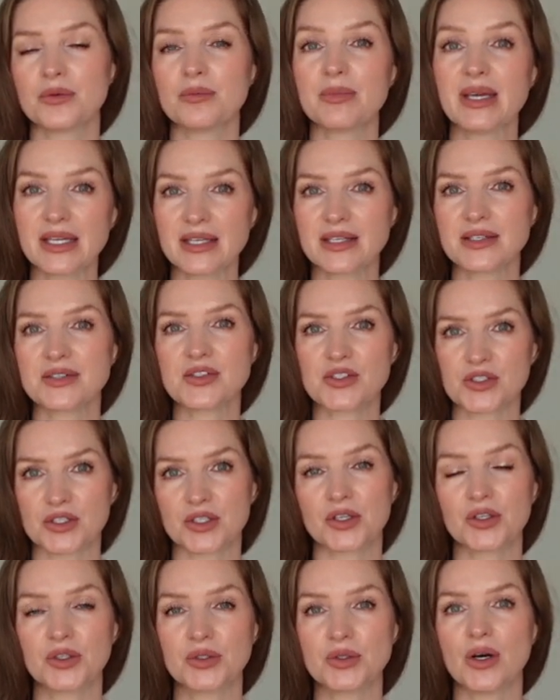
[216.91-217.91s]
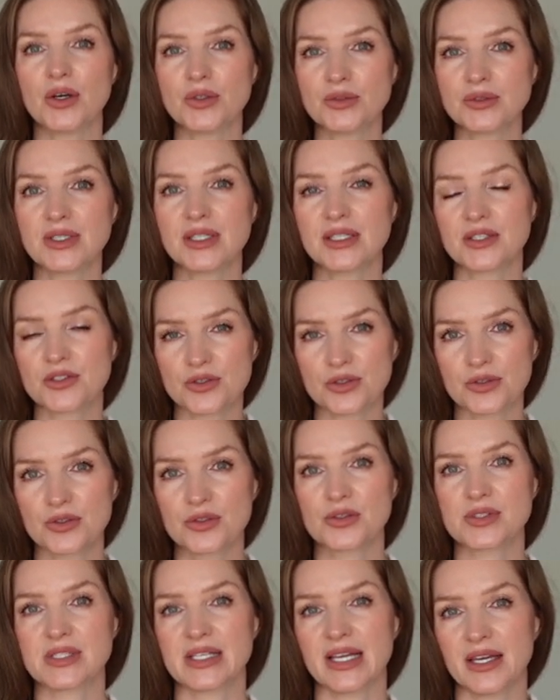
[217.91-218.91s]
Making sure you only
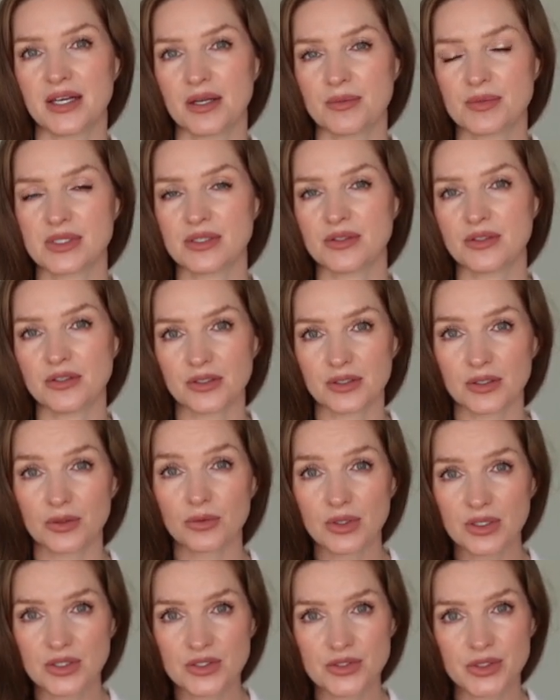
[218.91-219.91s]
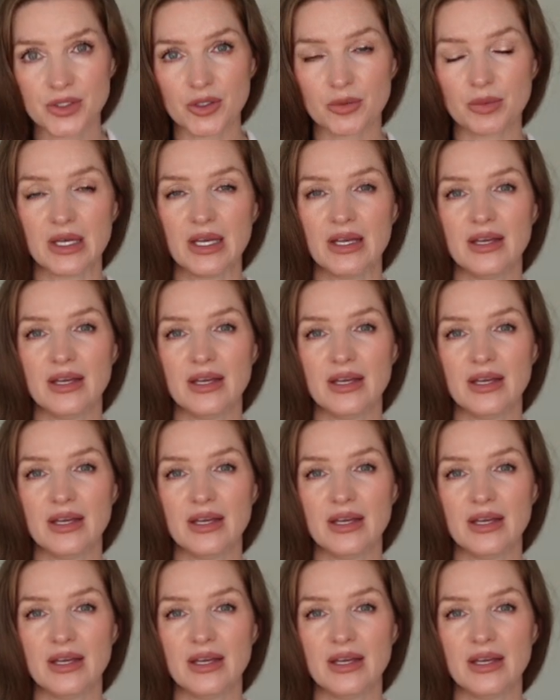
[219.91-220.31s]
introduce items into your wardrobe